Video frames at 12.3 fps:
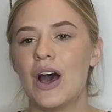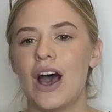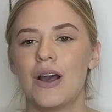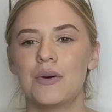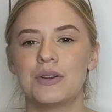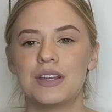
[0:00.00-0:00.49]

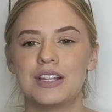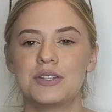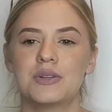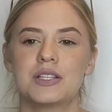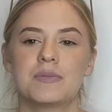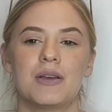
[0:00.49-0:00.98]
I will need
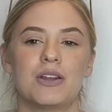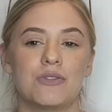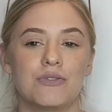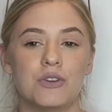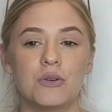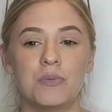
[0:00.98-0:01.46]
to explain a
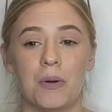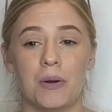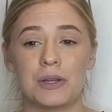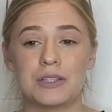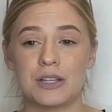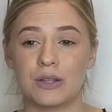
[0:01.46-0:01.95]
few
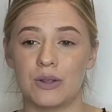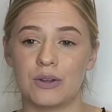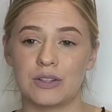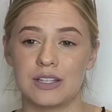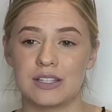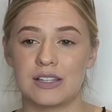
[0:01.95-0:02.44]
points
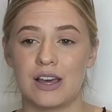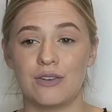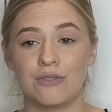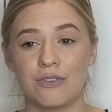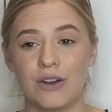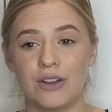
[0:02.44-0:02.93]
along this
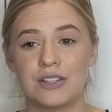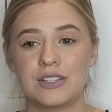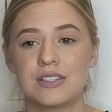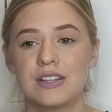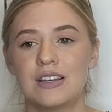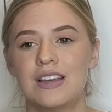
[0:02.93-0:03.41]
line
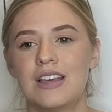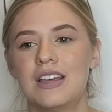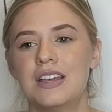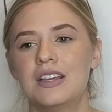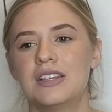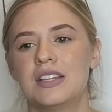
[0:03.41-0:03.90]
first.
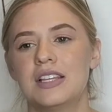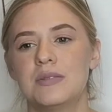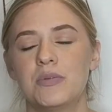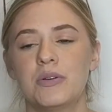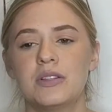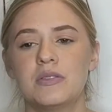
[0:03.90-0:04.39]
These
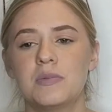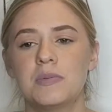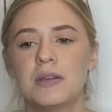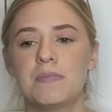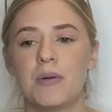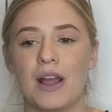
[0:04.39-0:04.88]
points will
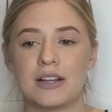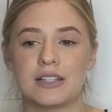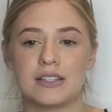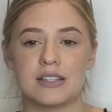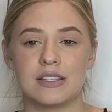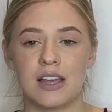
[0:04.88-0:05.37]
be
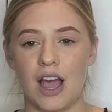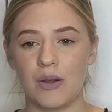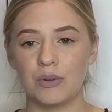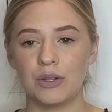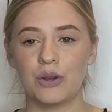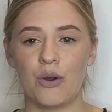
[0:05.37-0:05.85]
practices I
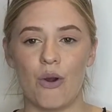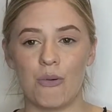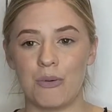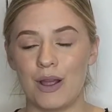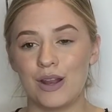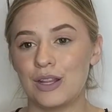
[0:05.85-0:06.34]
will
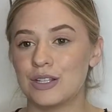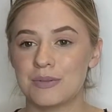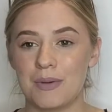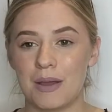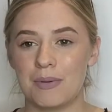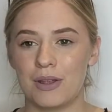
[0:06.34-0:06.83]
incorporate into
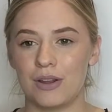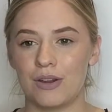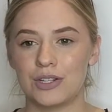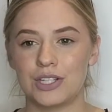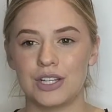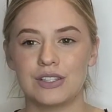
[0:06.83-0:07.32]
my
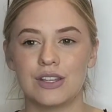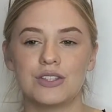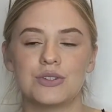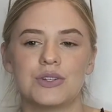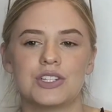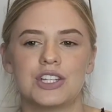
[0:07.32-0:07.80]
pedagogies
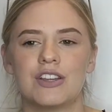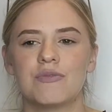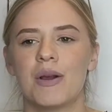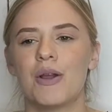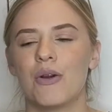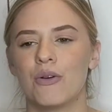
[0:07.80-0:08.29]
to achieve
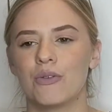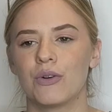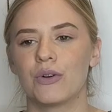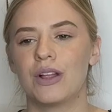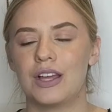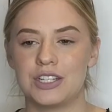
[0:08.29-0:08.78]
my
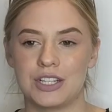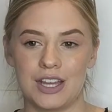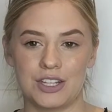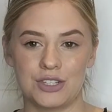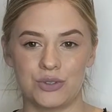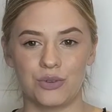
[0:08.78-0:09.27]
overall
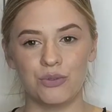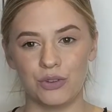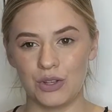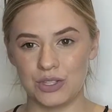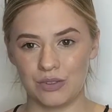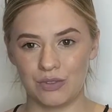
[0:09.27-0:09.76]
educational
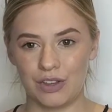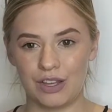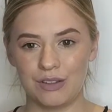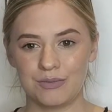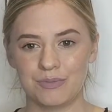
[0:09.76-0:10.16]
philosophy.